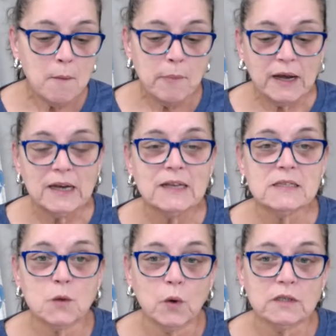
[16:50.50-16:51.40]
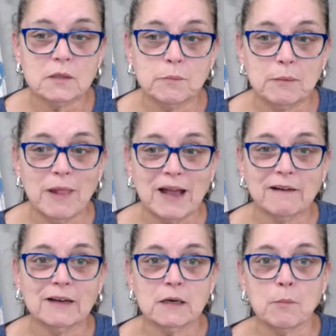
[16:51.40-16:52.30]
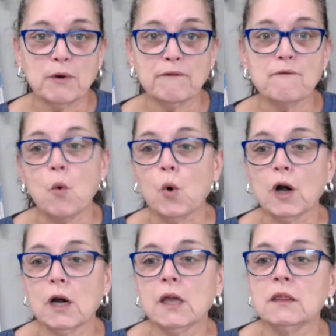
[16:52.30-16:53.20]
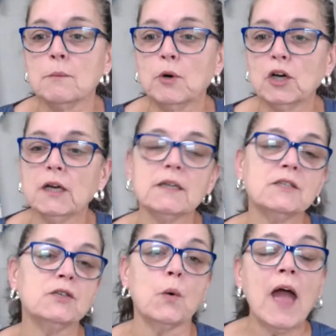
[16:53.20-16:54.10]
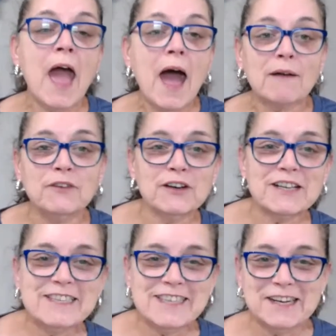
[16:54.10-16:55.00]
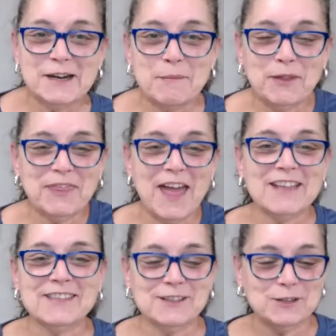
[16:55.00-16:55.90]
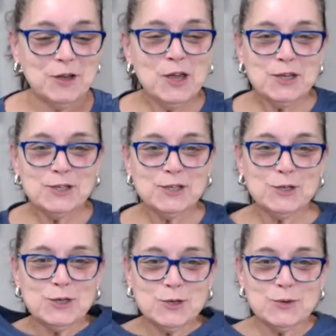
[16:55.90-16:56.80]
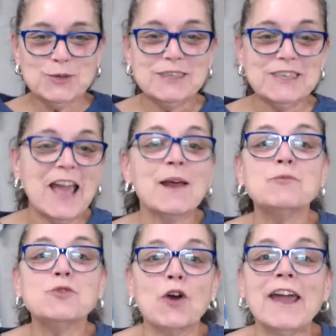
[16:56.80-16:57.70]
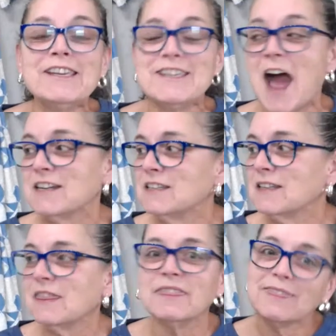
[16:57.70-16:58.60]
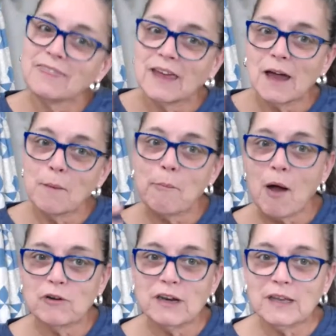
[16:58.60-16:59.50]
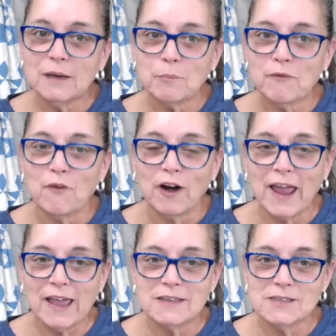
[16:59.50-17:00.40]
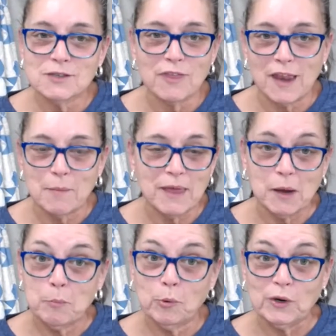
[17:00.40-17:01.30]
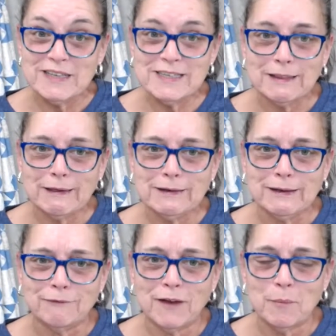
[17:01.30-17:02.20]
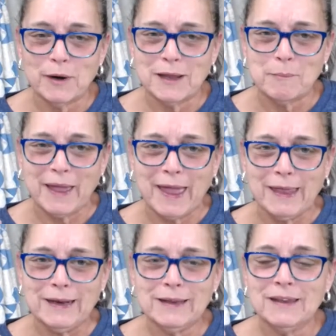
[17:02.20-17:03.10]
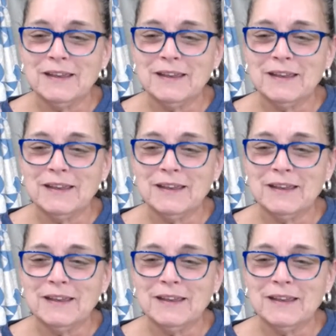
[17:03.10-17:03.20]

But it is going to be block number 4 in the book. So I'm very excited about that, to choose. And I'm trying not to think about it beforehand, so that I'm like pre-selecting fabric in my head.